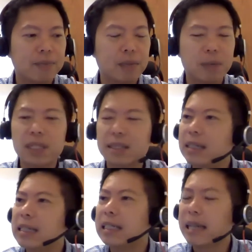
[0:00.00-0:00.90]
Maybe
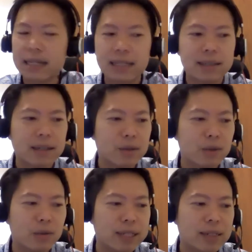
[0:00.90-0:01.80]
certain attendees here
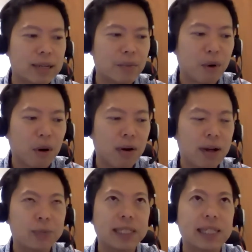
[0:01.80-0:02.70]
would resonate more,
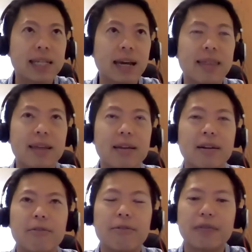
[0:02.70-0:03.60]
especially I think
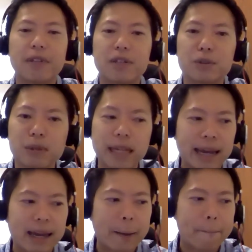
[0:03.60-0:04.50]
of after-school
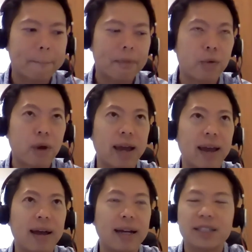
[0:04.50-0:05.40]
care,
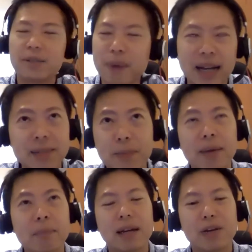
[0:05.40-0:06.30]
where I just pass
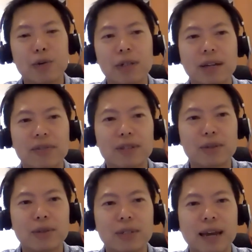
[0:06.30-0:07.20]
by my local
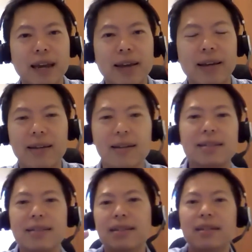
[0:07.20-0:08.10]
after-school care, and
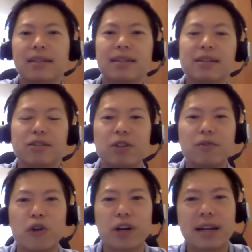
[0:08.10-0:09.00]
this is the
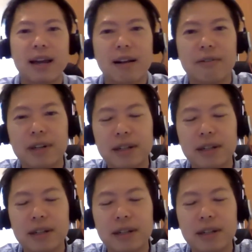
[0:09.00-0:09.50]
void deck of